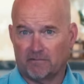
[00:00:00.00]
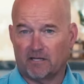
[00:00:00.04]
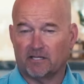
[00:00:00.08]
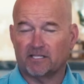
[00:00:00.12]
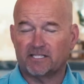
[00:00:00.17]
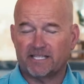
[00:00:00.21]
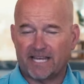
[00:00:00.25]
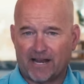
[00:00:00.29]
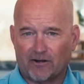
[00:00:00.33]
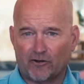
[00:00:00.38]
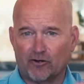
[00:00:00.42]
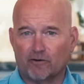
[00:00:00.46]

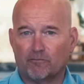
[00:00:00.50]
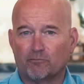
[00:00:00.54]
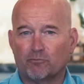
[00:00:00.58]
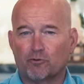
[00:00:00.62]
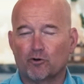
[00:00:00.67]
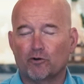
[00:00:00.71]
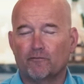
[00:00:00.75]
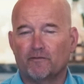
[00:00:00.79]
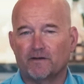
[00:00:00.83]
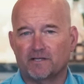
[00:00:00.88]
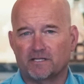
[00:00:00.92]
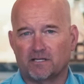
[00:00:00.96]
standard of
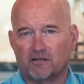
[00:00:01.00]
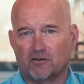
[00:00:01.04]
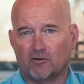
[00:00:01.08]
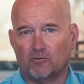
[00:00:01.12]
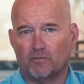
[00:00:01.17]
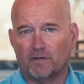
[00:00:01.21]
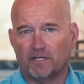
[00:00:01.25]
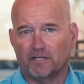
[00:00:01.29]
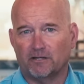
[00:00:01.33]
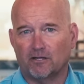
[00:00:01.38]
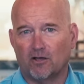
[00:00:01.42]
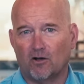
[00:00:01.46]
proof is a little
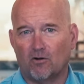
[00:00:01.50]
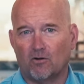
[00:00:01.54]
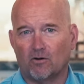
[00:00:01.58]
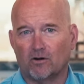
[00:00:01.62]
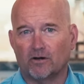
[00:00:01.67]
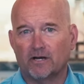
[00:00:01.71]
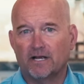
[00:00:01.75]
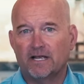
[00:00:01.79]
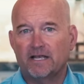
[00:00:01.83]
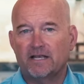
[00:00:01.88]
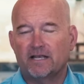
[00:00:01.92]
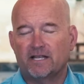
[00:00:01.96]
bit
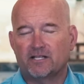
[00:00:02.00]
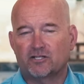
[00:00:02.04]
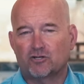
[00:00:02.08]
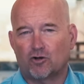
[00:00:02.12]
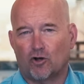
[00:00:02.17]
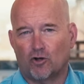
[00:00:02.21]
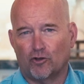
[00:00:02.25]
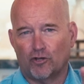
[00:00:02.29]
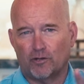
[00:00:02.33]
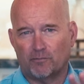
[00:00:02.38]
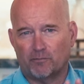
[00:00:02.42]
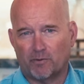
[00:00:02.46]
lower. It's
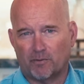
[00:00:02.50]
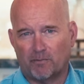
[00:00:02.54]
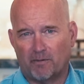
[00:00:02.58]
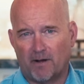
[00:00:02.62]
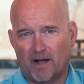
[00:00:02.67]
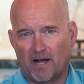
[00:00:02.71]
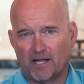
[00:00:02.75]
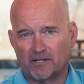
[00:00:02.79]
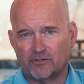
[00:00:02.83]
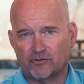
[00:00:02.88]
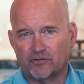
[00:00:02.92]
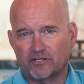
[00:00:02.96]
called the
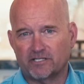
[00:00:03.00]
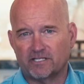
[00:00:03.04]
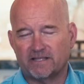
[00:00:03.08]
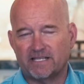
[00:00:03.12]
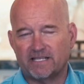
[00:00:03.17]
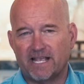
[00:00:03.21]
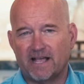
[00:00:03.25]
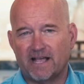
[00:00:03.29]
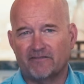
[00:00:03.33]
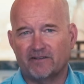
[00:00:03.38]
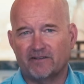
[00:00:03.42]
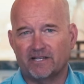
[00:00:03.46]
preponderance of
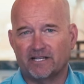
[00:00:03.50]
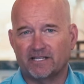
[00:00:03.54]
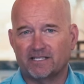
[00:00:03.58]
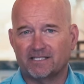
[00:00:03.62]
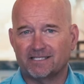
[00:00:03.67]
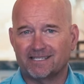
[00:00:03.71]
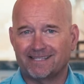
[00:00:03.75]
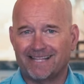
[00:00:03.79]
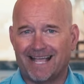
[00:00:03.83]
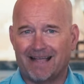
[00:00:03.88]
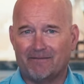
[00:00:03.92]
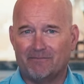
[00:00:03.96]
the evidence.
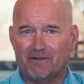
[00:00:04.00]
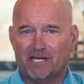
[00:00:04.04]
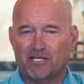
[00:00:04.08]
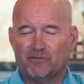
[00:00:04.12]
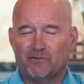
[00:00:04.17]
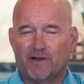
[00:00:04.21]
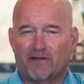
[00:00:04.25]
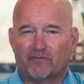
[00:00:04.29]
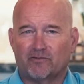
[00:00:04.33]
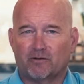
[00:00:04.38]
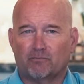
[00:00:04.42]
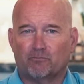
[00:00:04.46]
That means we
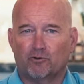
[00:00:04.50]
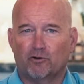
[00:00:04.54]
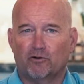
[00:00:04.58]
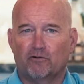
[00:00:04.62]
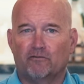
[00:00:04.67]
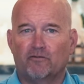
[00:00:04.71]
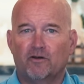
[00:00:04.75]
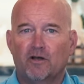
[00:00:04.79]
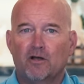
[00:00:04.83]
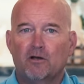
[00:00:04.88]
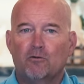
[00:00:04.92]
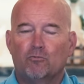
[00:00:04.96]
have to
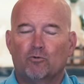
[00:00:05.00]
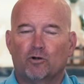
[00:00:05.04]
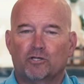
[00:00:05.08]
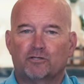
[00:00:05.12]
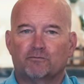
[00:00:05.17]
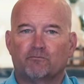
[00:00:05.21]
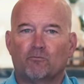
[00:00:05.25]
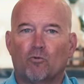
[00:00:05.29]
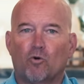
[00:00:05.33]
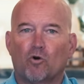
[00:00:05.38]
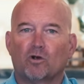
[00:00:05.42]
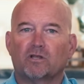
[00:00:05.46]
prove what's
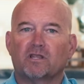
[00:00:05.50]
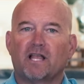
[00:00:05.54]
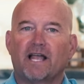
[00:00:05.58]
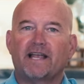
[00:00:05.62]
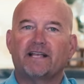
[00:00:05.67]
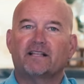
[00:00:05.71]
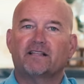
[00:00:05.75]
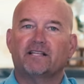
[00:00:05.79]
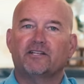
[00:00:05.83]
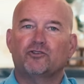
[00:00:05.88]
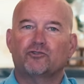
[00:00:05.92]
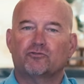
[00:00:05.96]
more
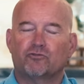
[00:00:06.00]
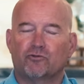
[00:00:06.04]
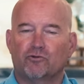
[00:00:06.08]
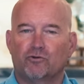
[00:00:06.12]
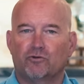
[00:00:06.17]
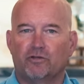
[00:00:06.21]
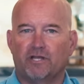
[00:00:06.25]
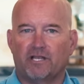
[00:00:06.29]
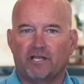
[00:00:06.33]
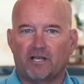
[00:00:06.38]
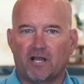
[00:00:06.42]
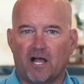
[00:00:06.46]
likely
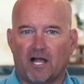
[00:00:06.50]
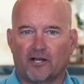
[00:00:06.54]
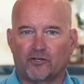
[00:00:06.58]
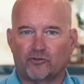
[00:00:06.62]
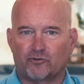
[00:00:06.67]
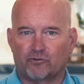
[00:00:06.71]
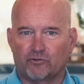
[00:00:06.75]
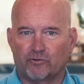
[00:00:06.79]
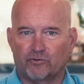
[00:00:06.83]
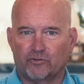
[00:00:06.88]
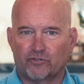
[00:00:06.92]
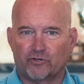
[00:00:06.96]
true than not
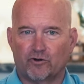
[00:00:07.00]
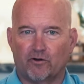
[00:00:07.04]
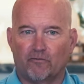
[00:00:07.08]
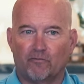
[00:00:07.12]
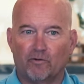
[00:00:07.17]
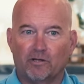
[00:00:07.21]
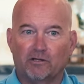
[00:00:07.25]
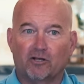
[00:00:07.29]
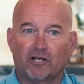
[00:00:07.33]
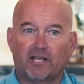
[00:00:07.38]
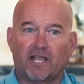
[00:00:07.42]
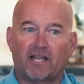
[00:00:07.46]
true. So if
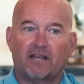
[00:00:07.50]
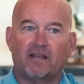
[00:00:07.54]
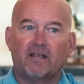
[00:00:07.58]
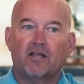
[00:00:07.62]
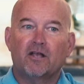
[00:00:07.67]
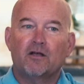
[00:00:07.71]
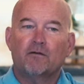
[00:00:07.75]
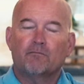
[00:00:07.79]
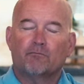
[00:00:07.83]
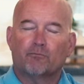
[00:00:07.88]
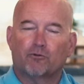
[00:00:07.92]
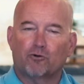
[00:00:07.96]
we look at
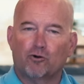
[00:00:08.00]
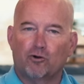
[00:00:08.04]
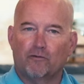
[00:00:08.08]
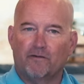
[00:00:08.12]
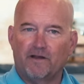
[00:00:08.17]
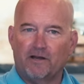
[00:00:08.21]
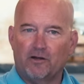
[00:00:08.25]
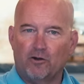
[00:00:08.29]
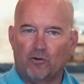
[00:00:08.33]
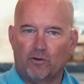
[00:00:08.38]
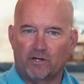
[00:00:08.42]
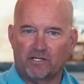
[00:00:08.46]

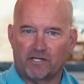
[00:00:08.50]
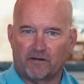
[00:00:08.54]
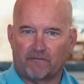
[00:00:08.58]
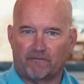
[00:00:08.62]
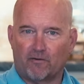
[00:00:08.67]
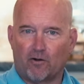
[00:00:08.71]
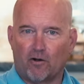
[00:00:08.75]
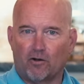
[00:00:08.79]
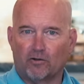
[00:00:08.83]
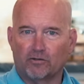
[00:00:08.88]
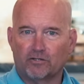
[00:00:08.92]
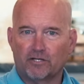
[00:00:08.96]
proving who is at
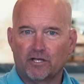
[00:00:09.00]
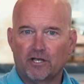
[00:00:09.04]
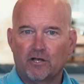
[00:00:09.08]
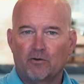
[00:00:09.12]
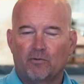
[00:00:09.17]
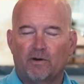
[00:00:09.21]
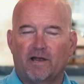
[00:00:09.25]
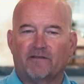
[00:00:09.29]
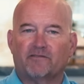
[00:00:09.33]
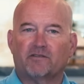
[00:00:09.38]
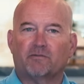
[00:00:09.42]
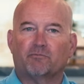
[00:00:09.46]
fault,
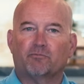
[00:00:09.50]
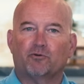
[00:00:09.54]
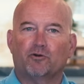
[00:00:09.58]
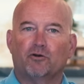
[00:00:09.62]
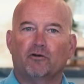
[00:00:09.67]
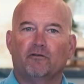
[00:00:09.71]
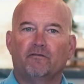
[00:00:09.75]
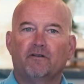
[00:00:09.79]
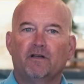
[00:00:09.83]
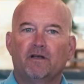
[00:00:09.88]
we have to prove